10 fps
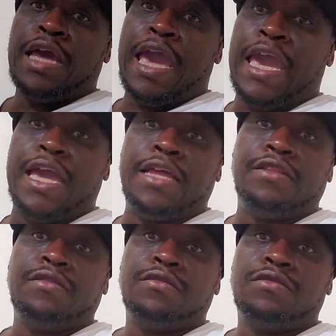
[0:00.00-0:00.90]

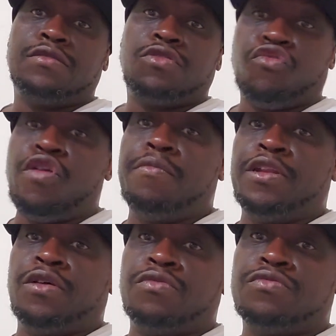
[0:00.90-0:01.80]
and
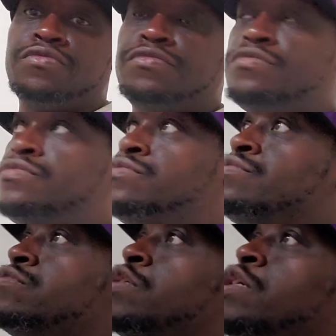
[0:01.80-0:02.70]
criminal
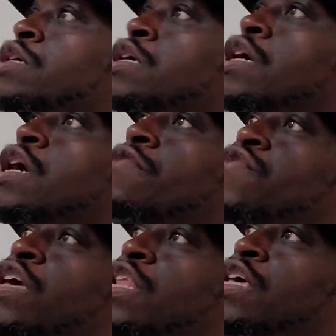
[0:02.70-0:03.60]

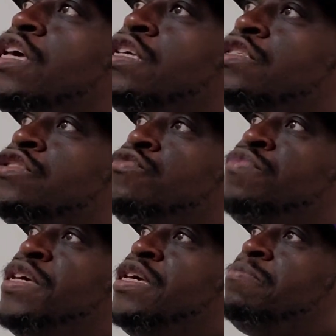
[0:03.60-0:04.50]
if it is to
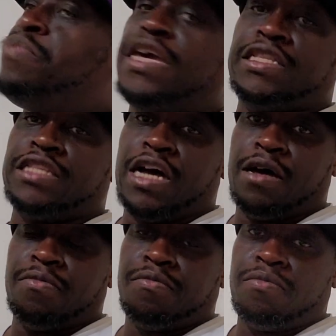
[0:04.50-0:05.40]
be picked
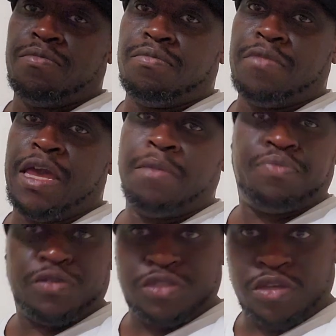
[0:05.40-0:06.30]
up and
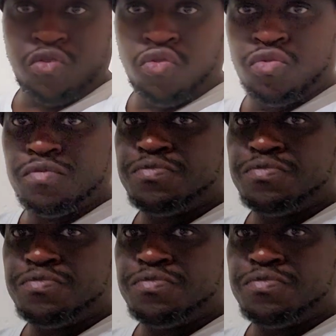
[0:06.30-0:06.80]
pursued.